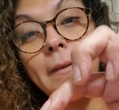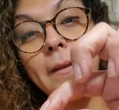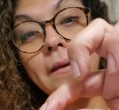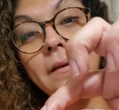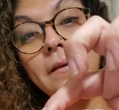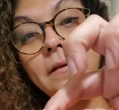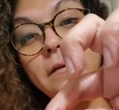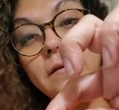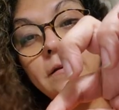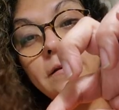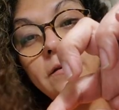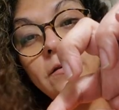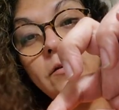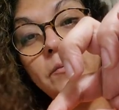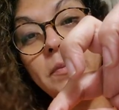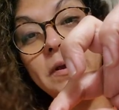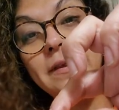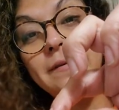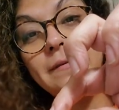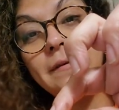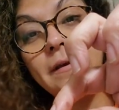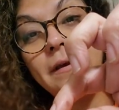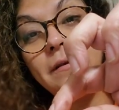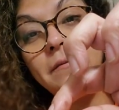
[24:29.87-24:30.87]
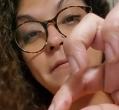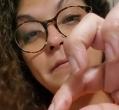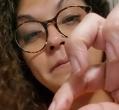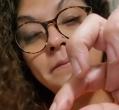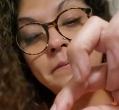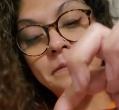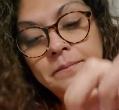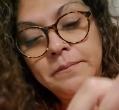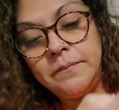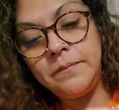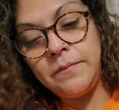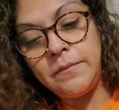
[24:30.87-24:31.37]
a little peace sign.
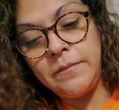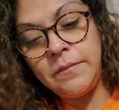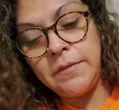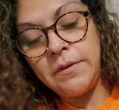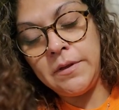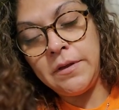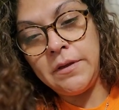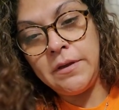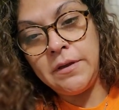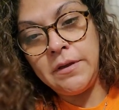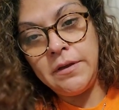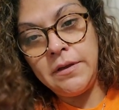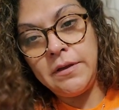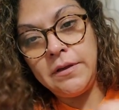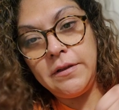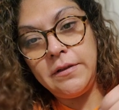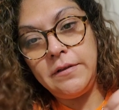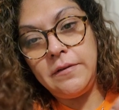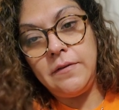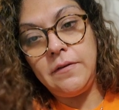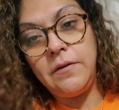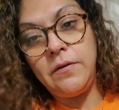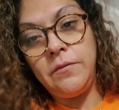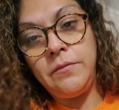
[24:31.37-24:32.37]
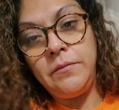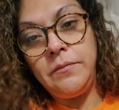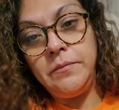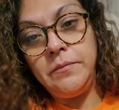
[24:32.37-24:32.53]
And so